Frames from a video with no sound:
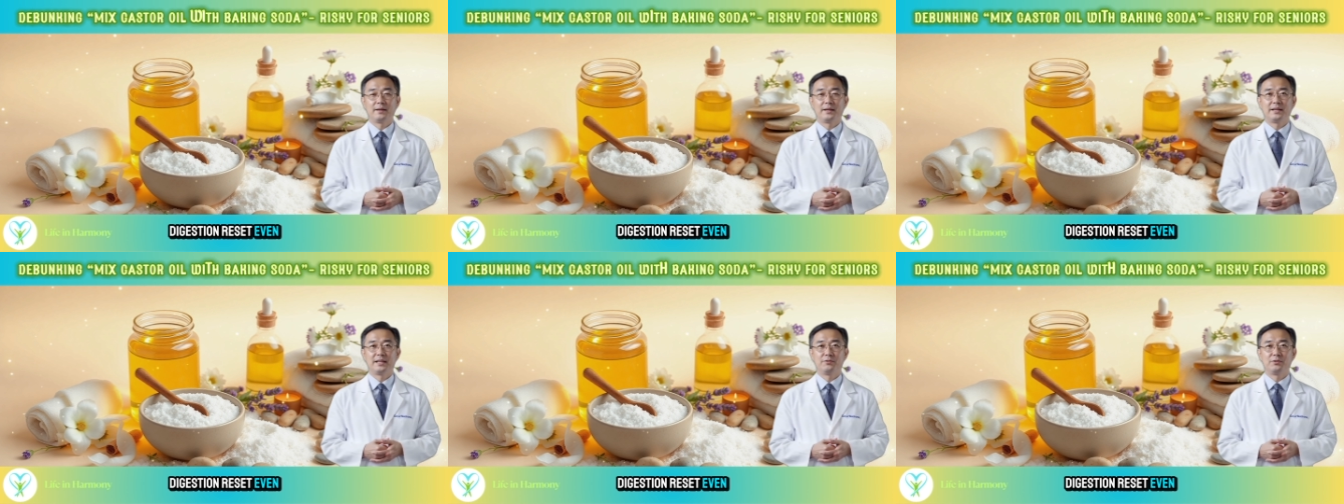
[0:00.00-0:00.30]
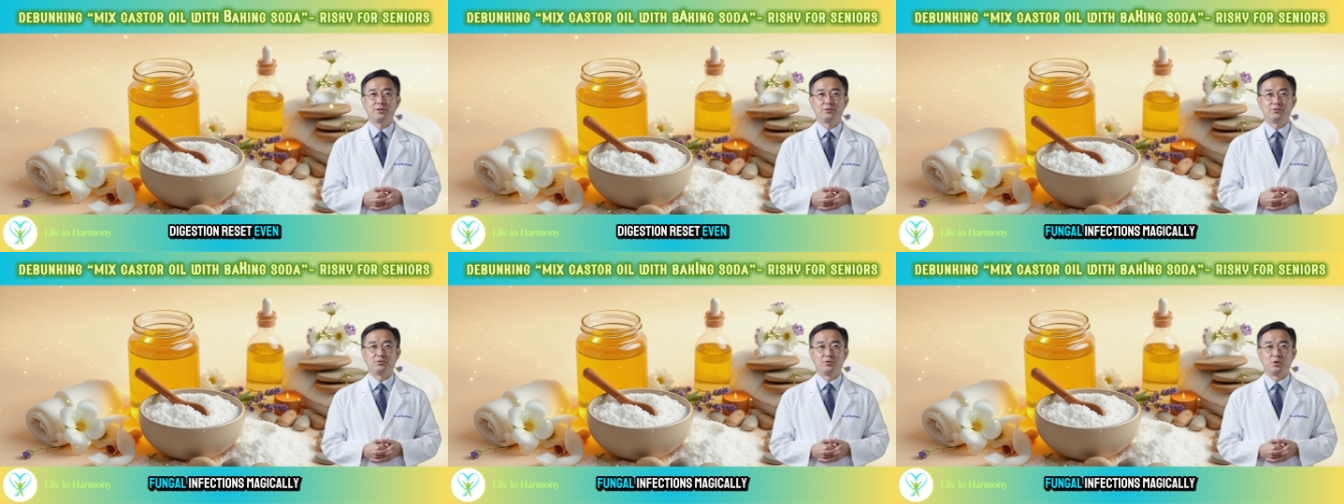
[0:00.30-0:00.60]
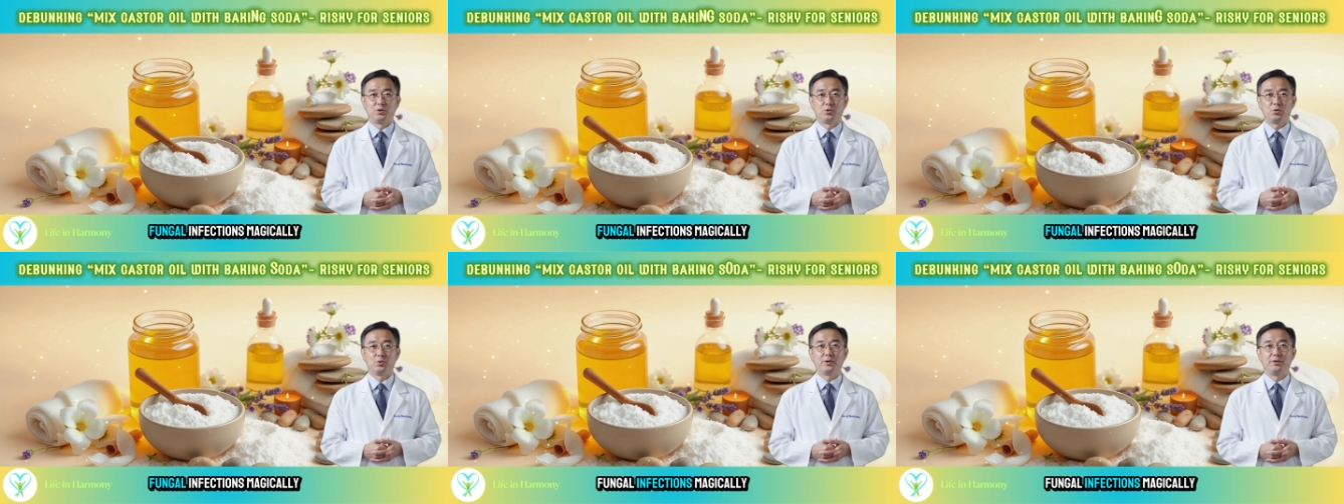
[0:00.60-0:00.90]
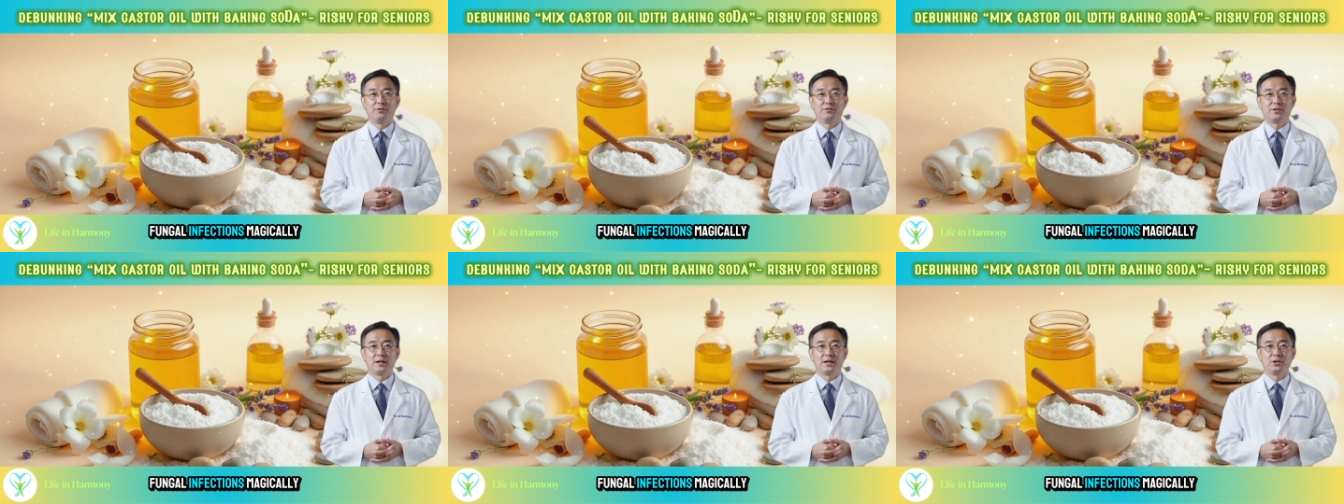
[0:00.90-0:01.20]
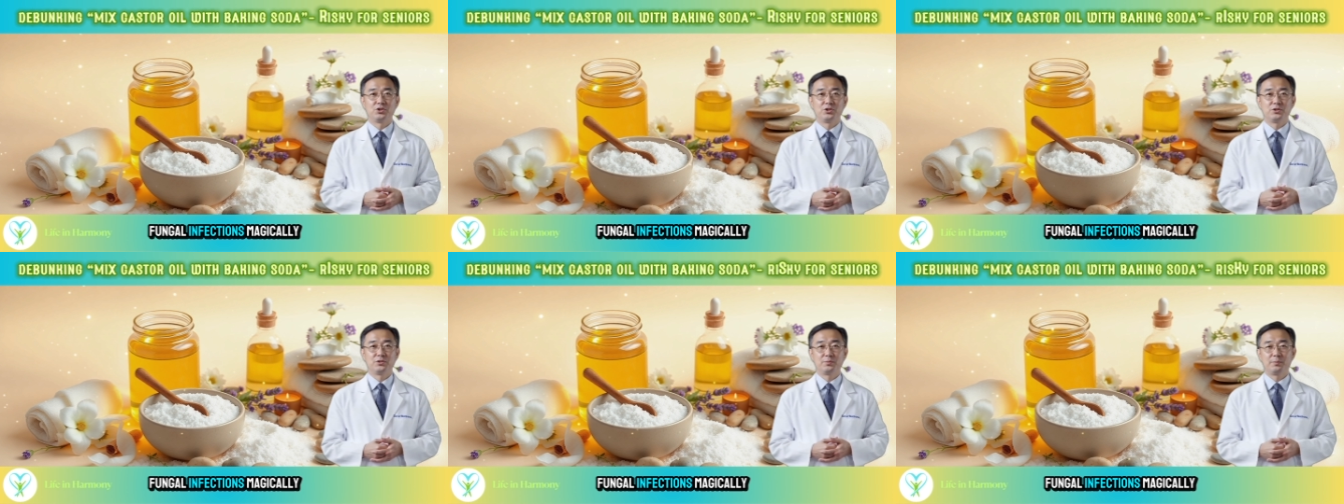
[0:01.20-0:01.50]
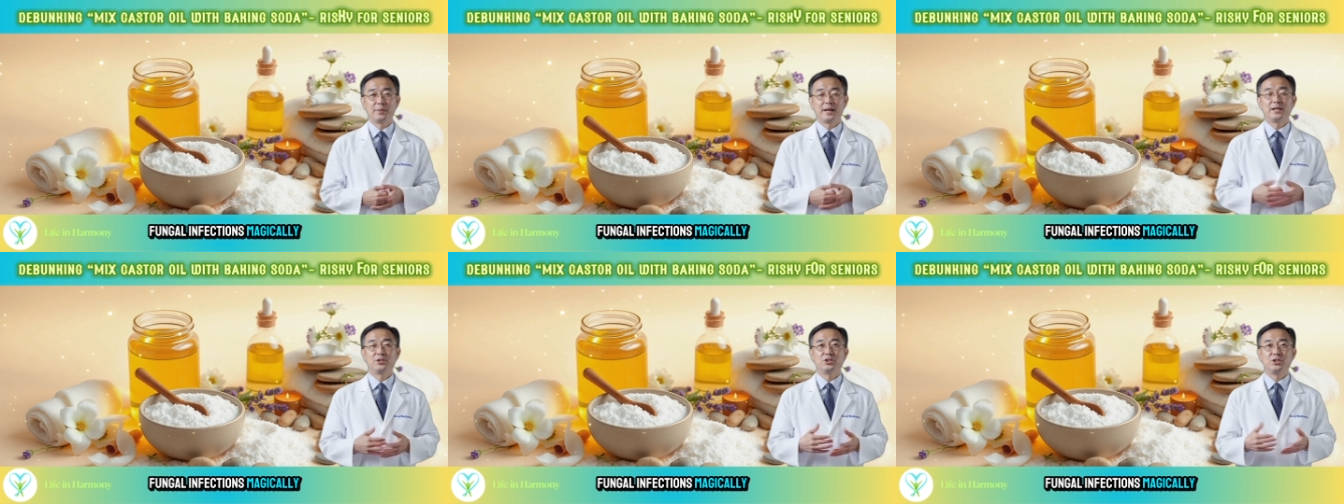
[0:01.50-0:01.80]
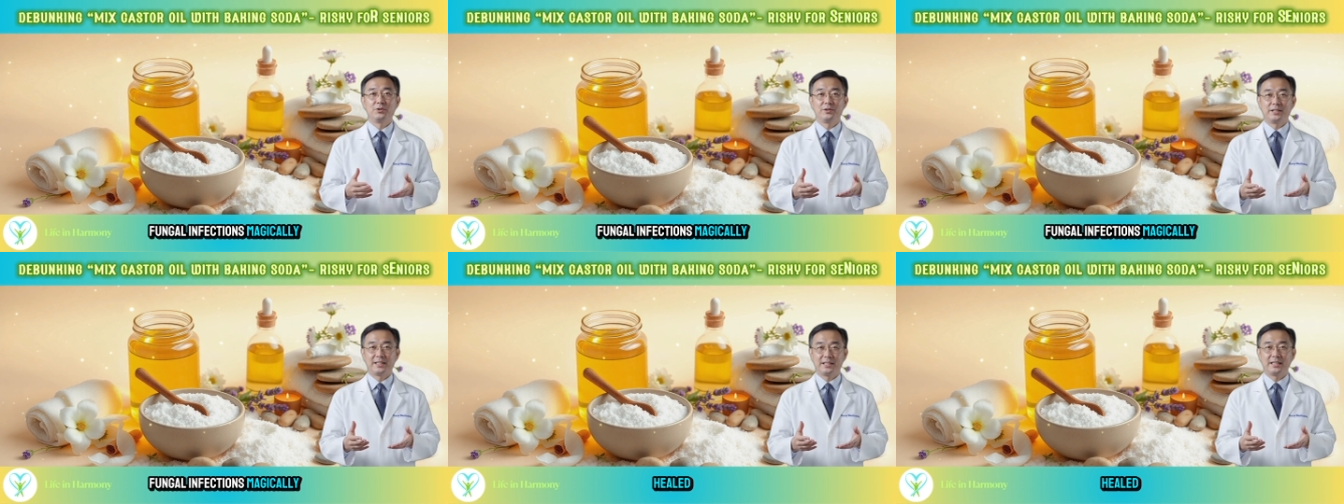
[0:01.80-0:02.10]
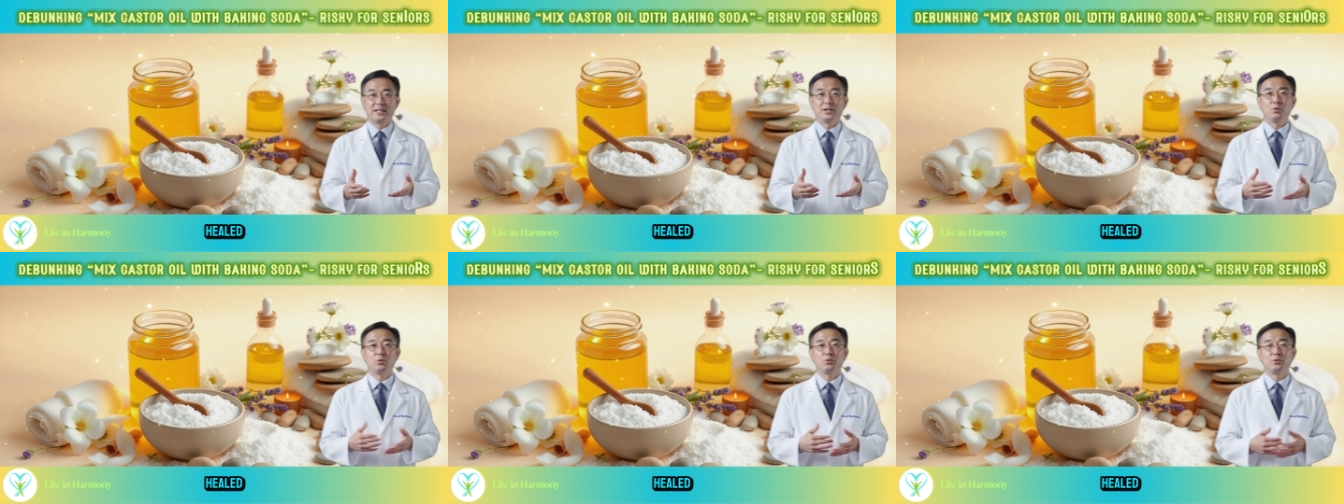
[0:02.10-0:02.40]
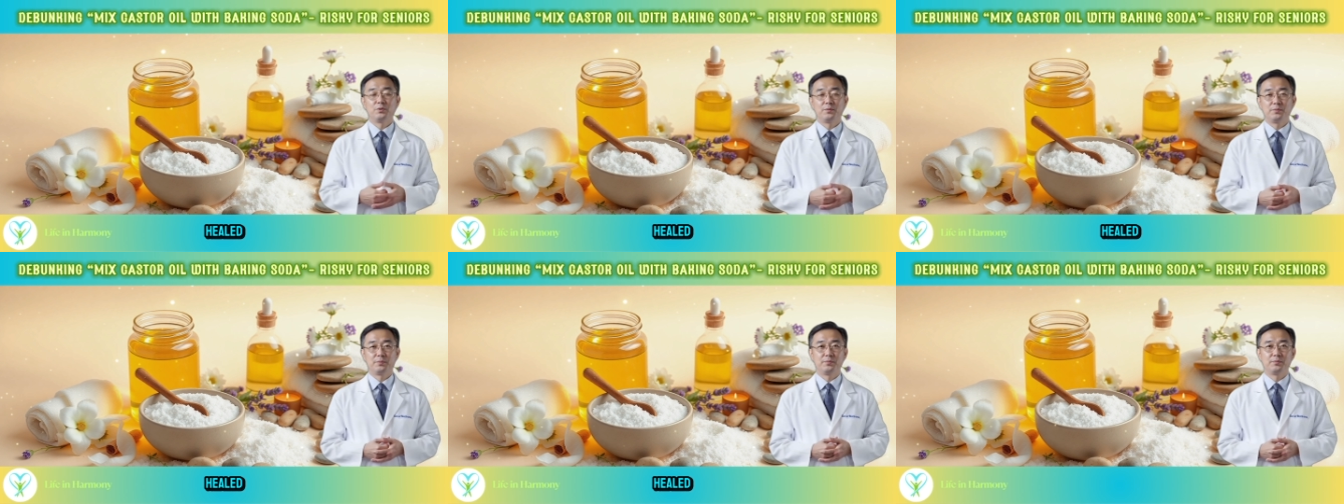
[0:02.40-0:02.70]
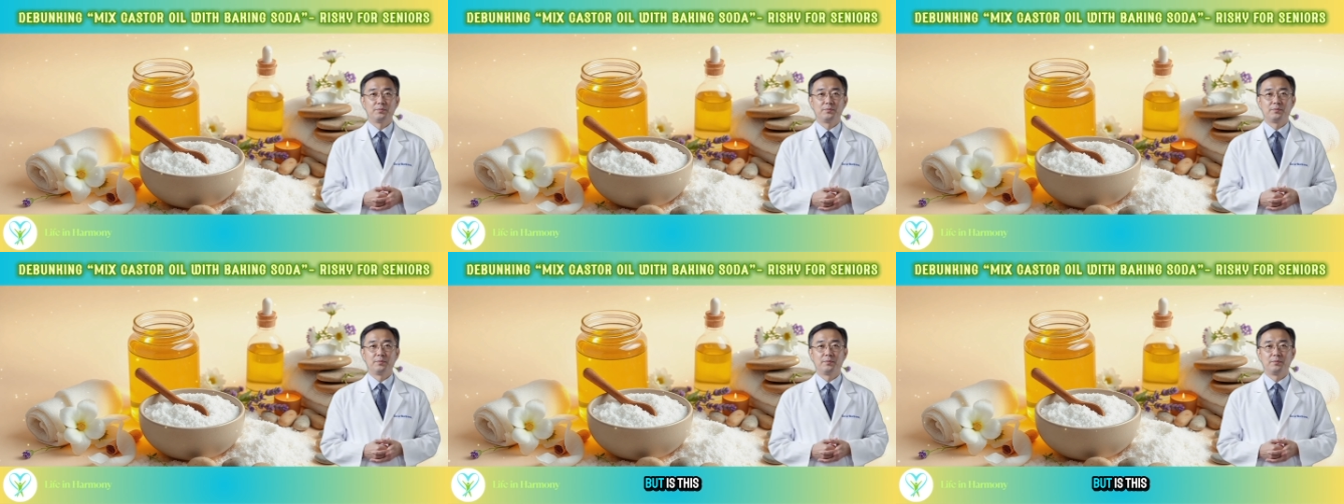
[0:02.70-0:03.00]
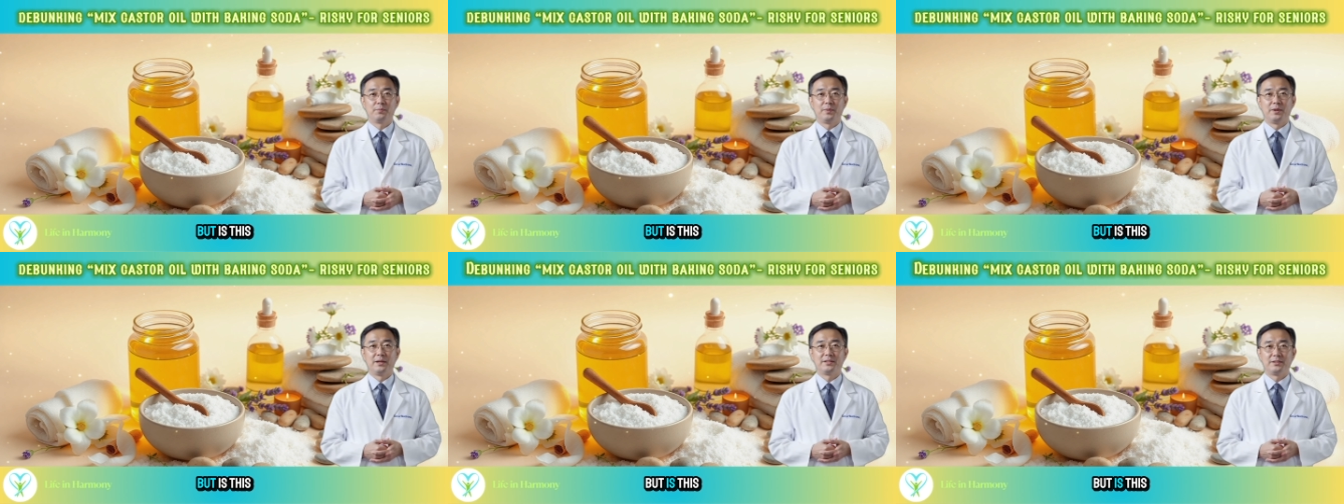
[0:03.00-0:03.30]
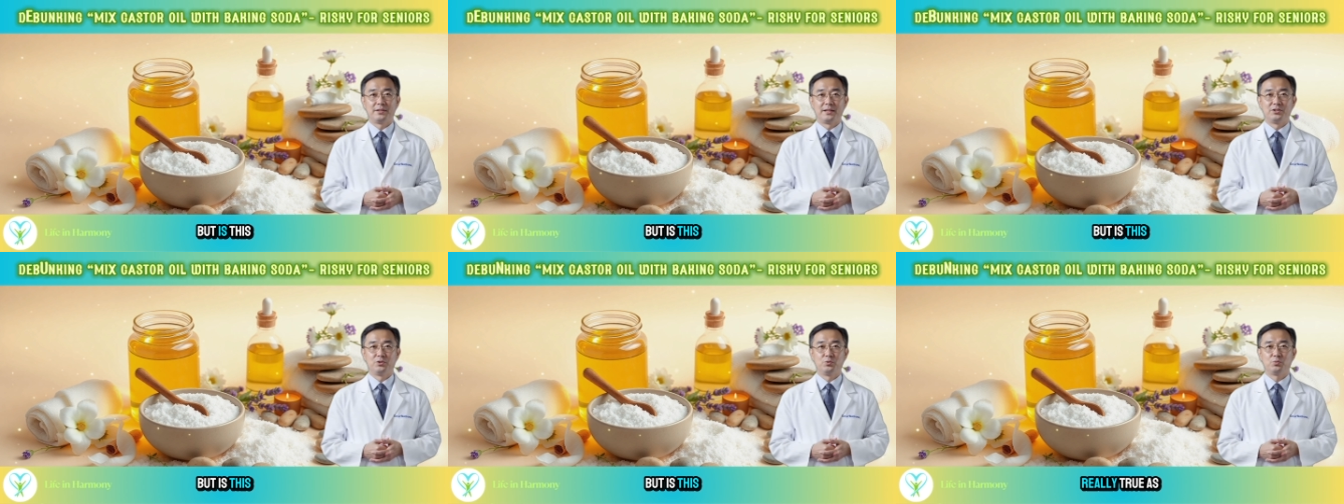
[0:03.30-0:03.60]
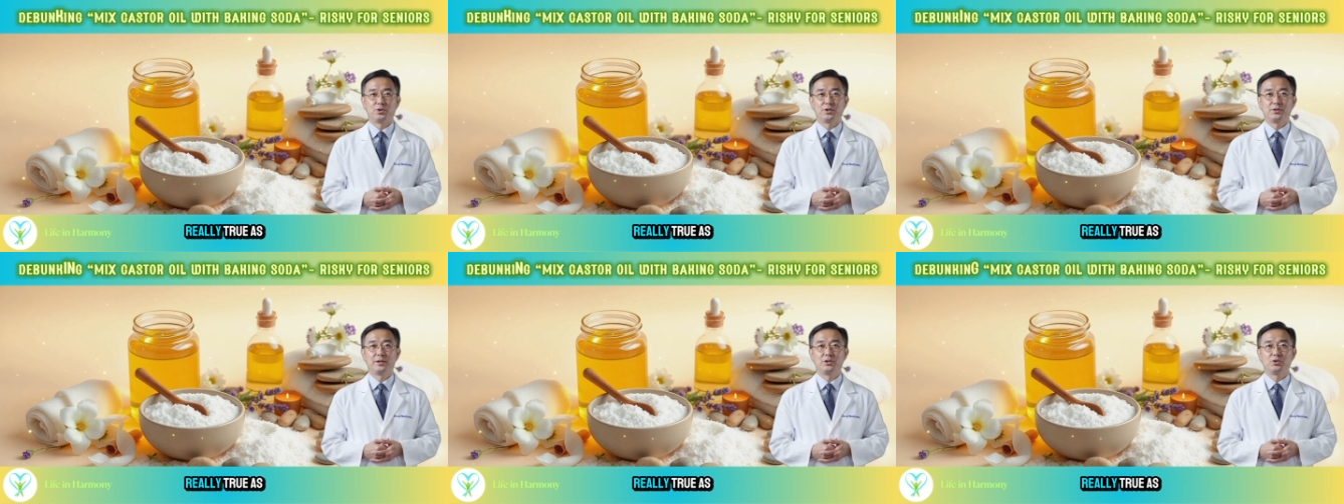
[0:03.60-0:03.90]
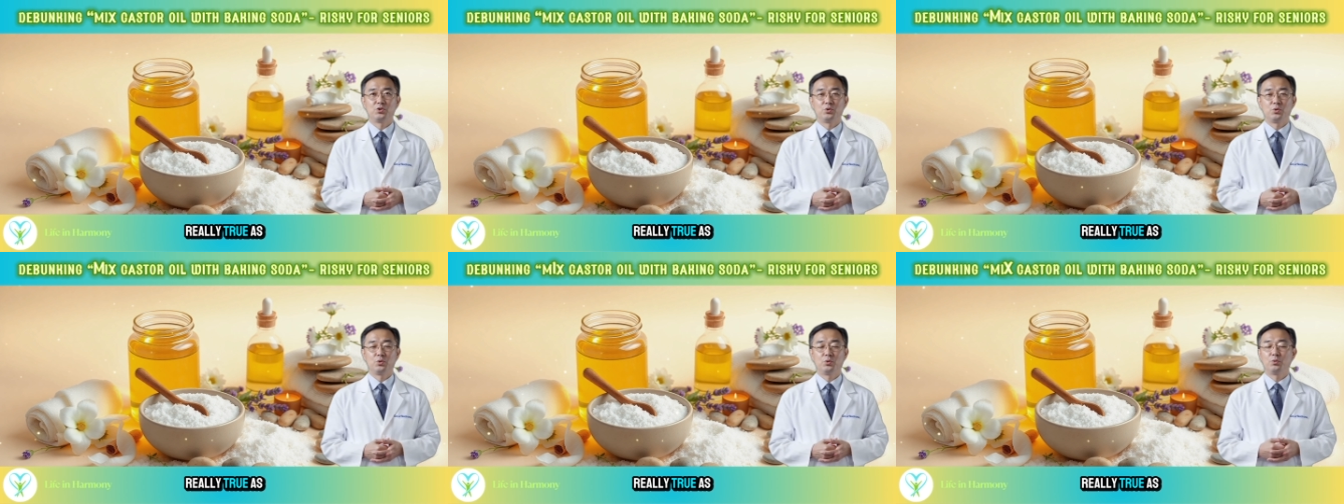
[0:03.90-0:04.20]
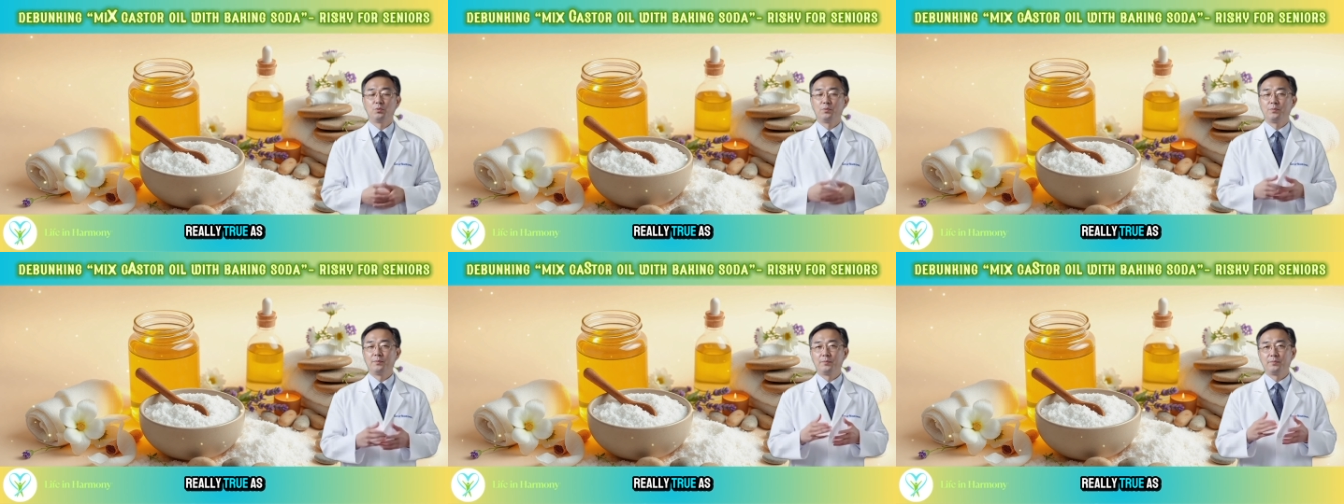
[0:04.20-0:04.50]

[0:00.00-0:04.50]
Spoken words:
even fungal infections magically healed. But is this really true?